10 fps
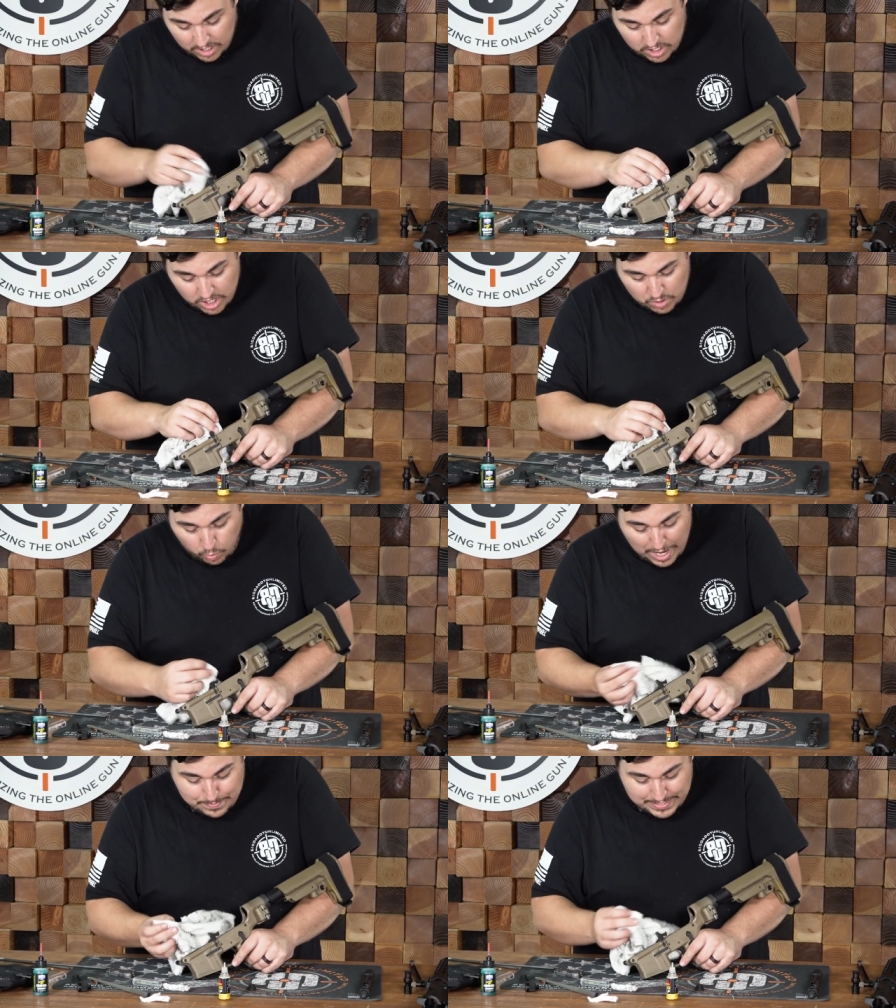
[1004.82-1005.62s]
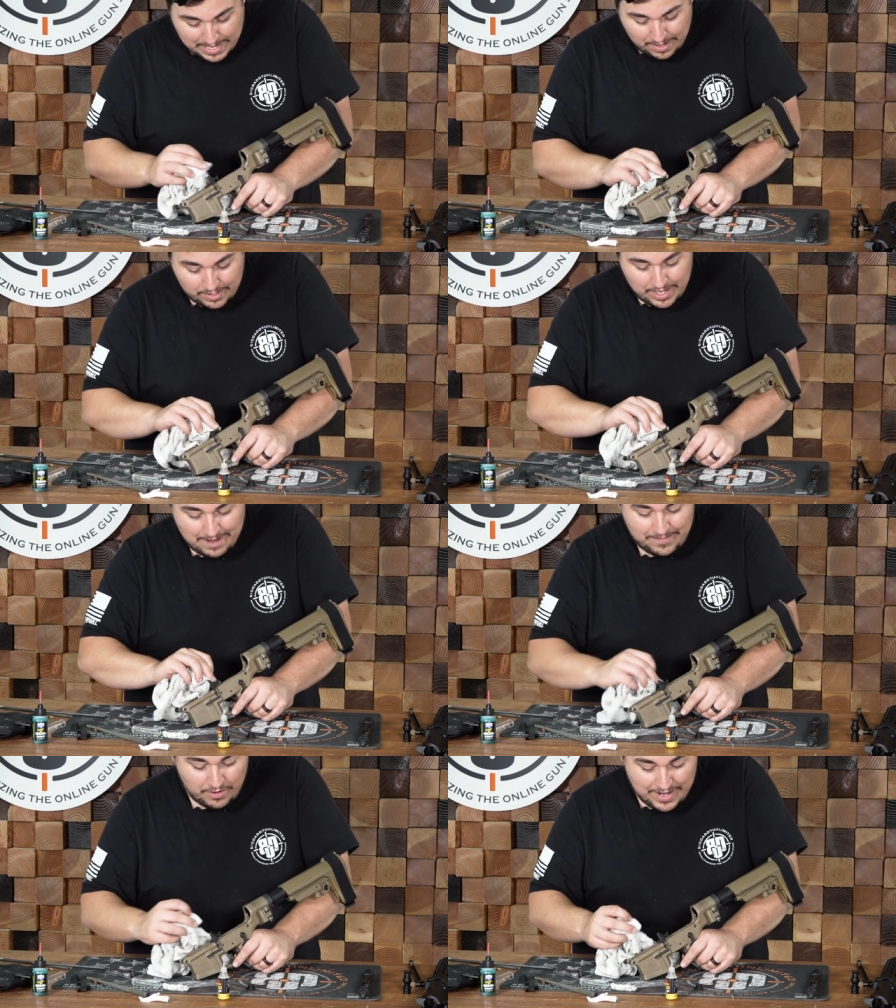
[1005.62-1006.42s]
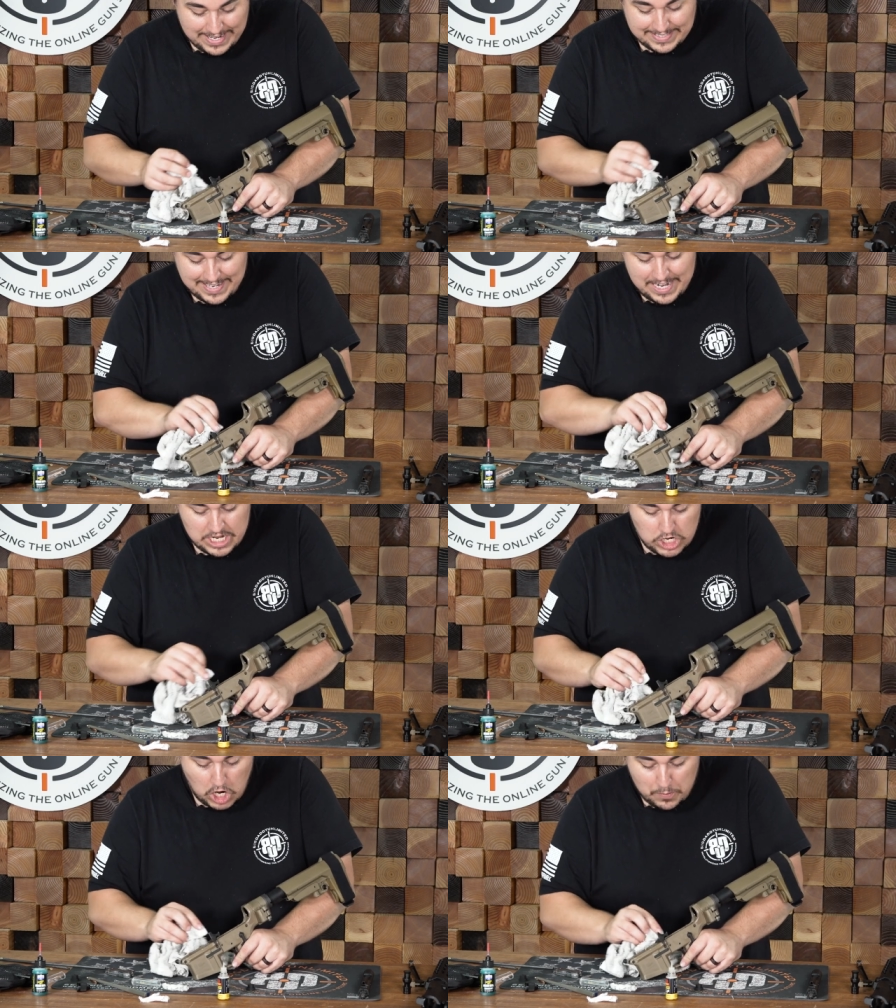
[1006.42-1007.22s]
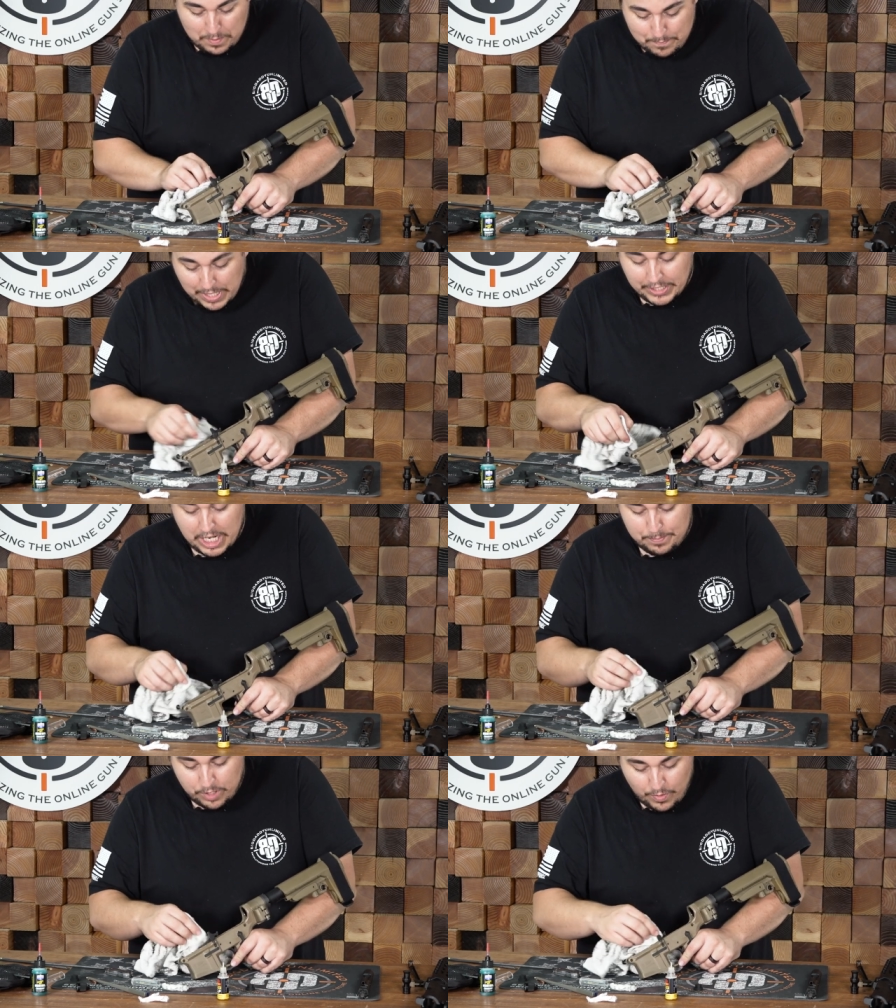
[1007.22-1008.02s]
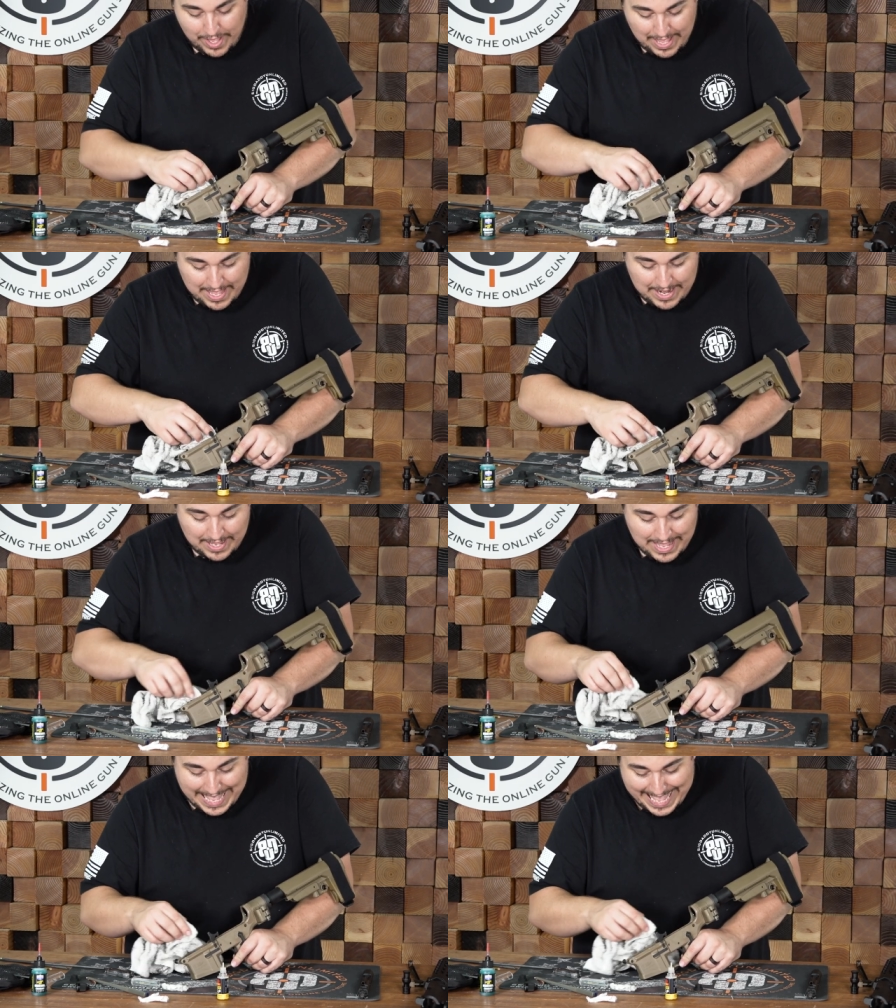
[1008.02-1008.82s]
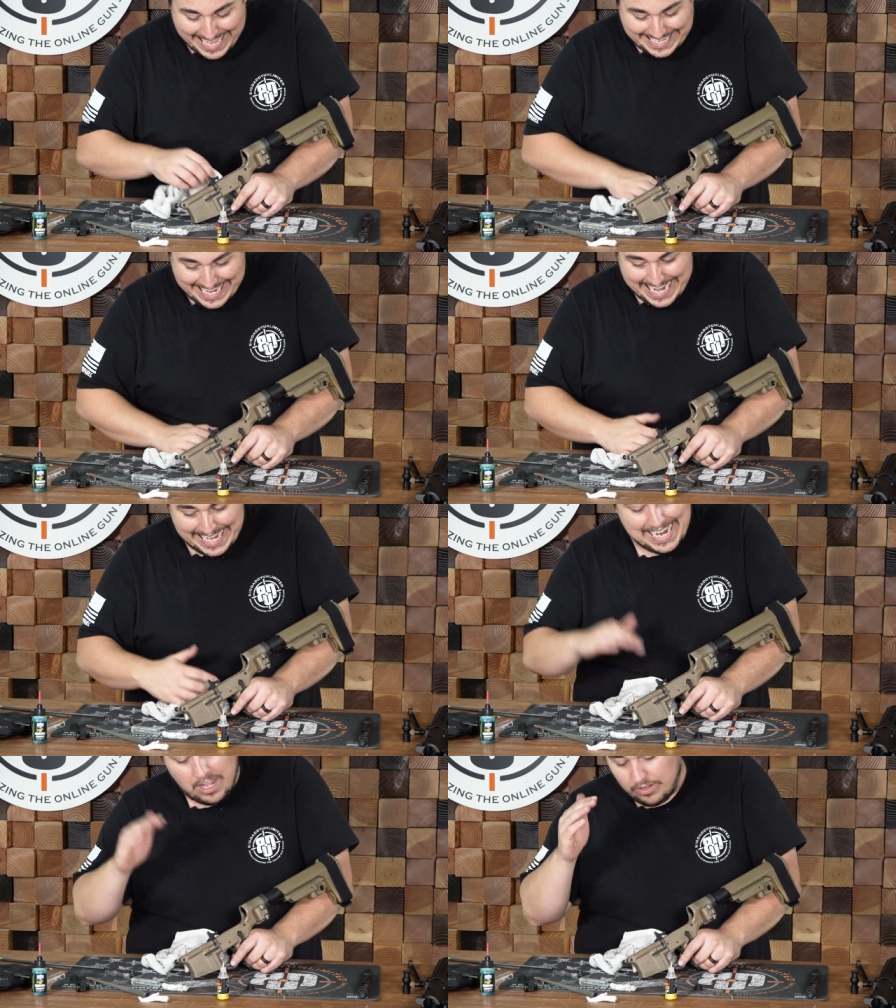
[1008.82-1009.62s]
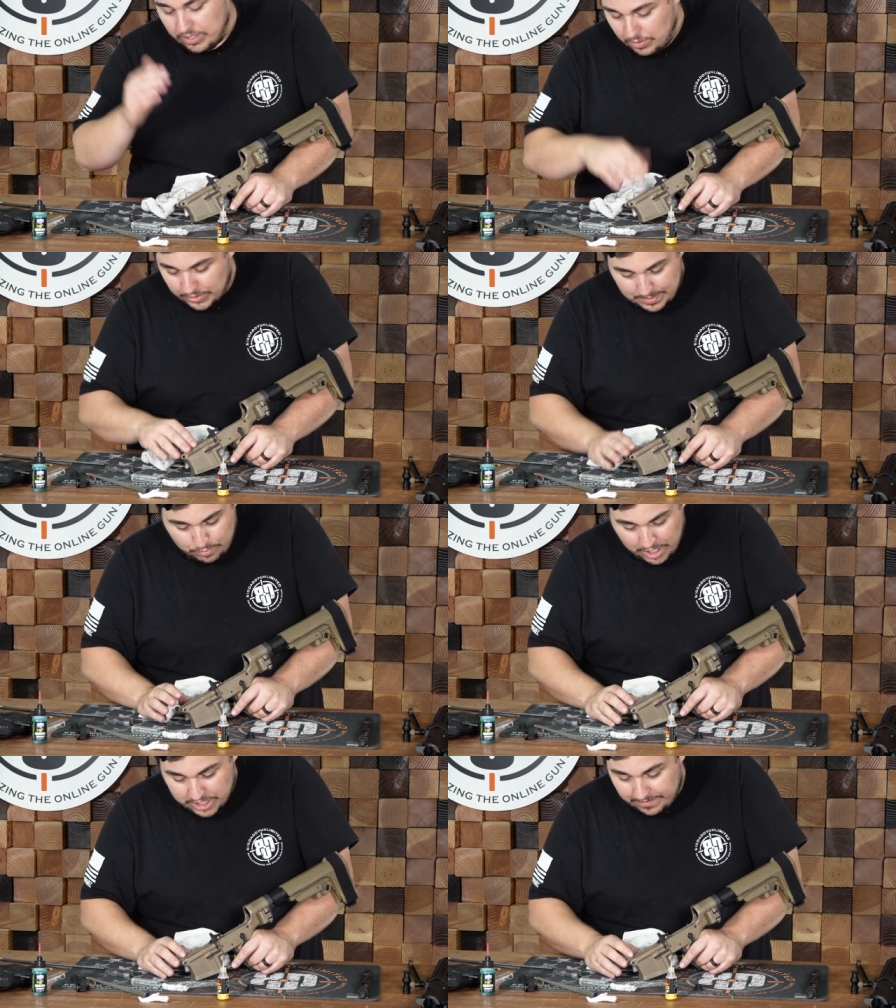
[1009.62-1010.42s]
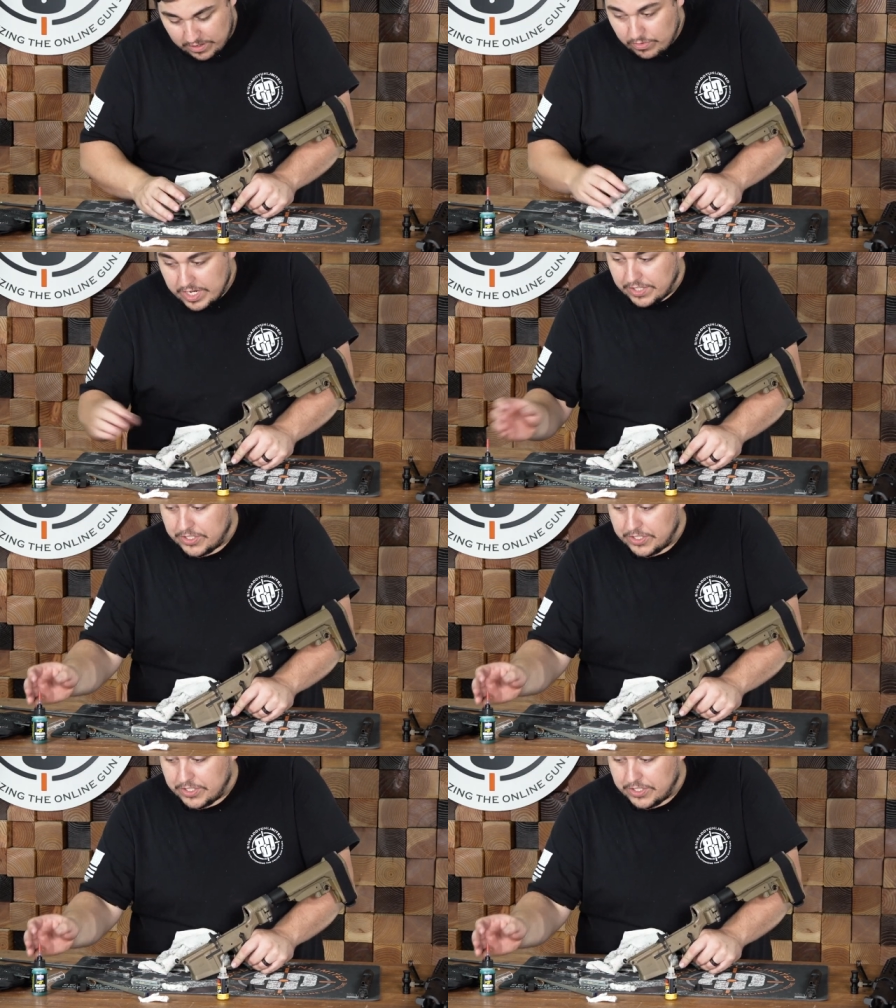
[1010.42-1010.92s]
a good wipe down. If there is any carbon buildup, go ahead and take it out. Use the brush if you need